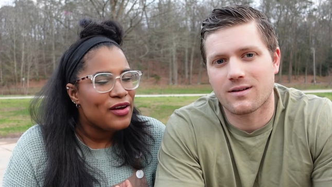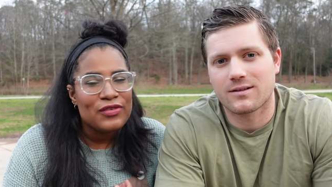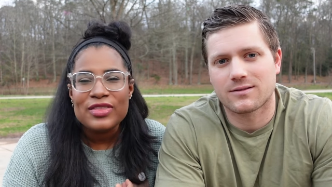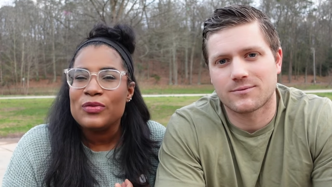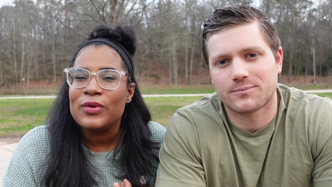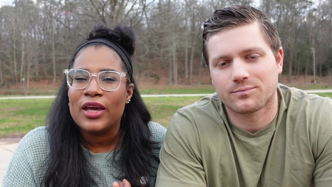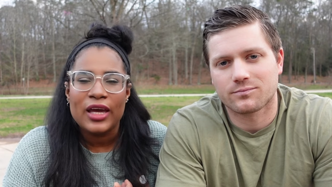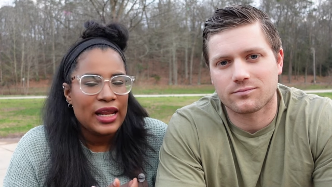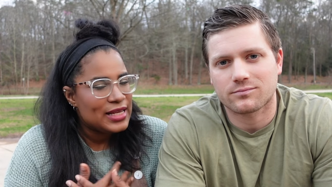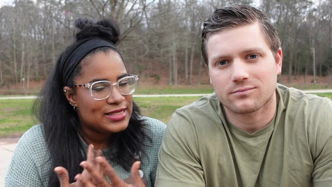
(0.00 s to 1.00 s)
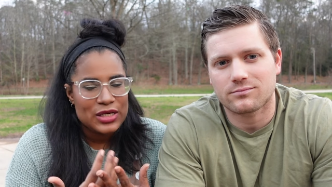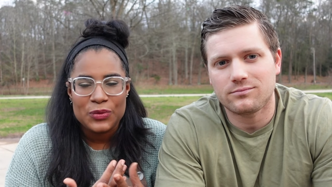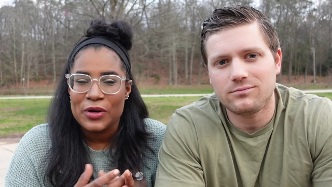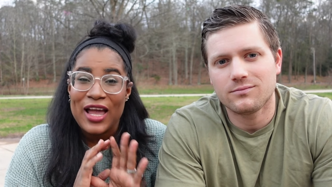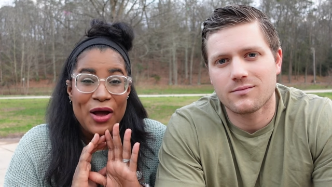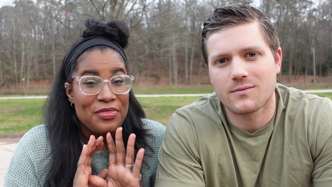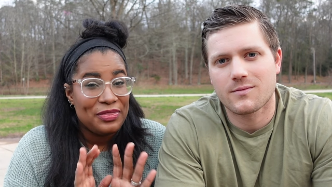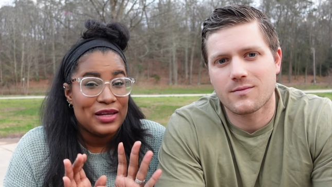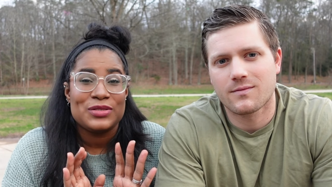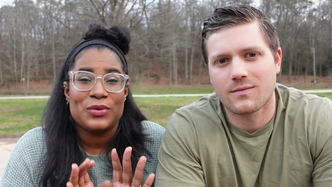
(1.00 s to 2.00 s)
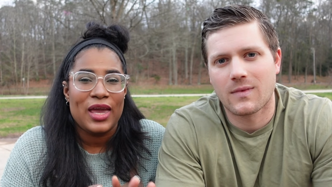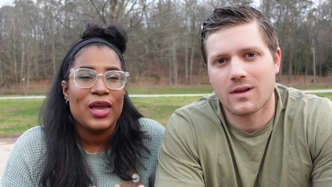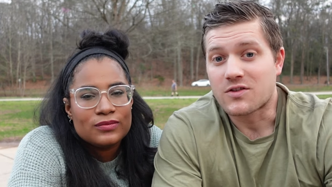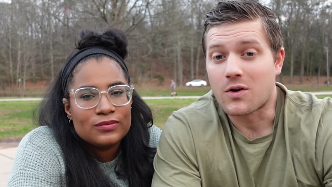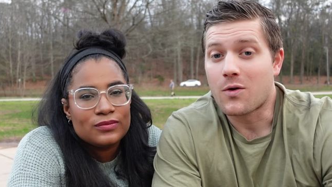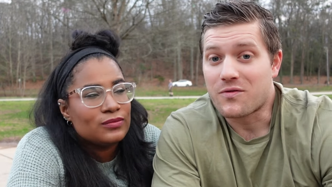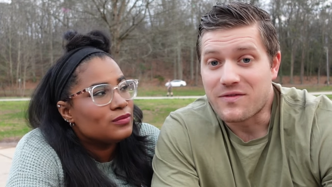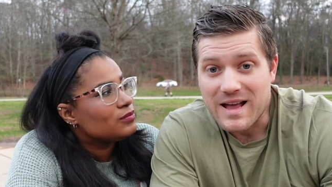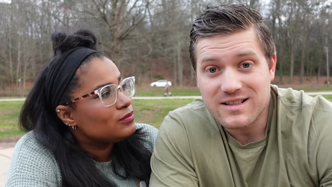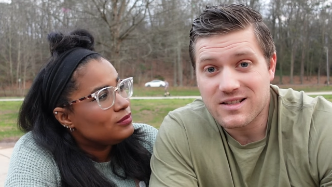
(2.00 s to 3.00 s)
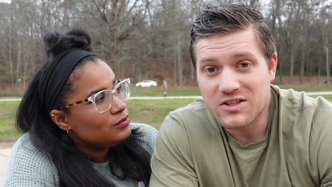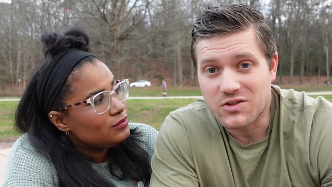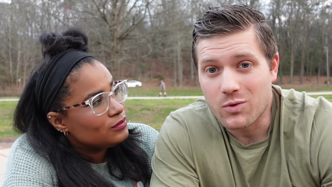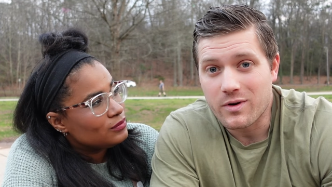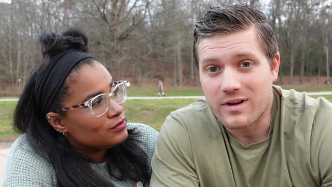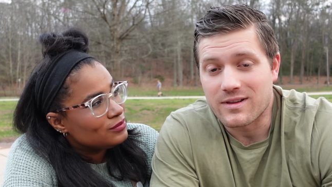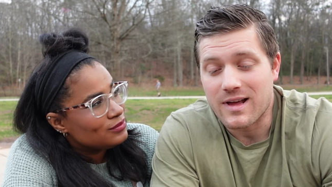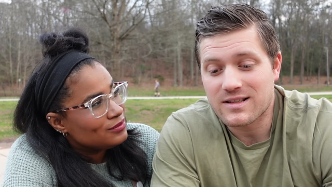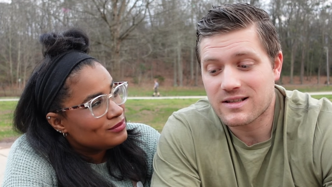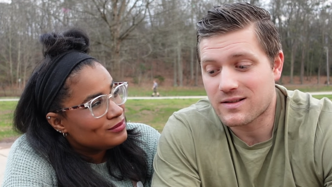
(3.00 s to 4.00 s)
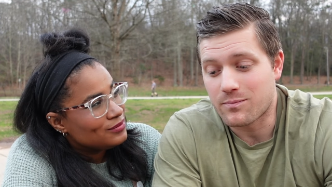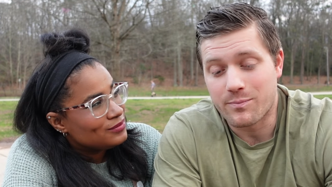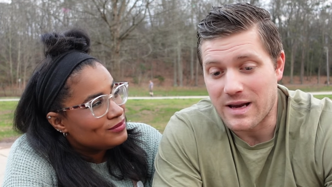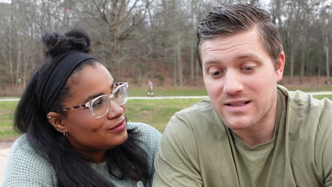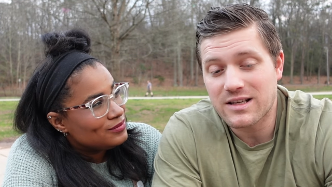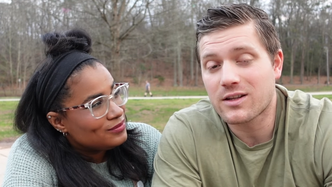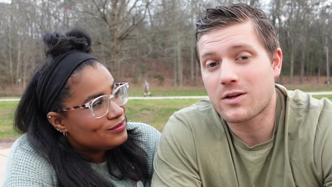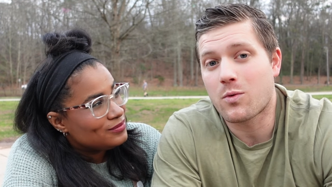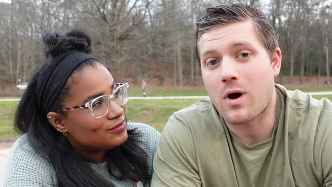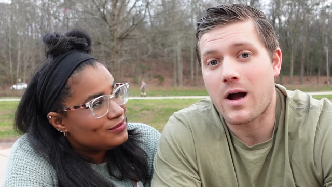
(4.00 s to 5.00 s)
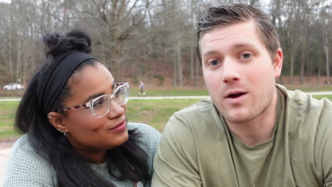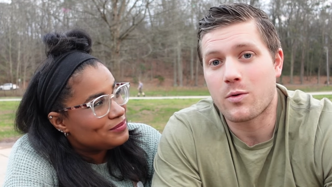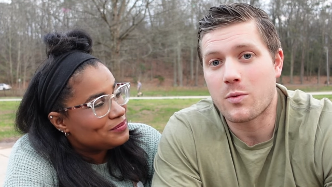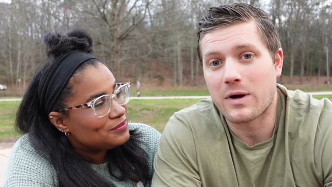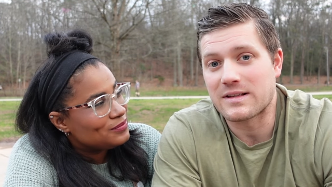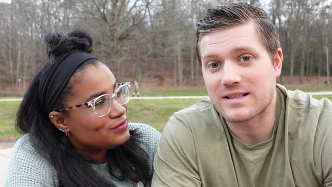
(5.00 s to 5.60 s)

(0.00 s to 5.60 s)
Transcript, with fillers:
Speaker 1: everything we could. It didn't work out and that's okay. So
Speaker 2: that's the story. That's basically why we went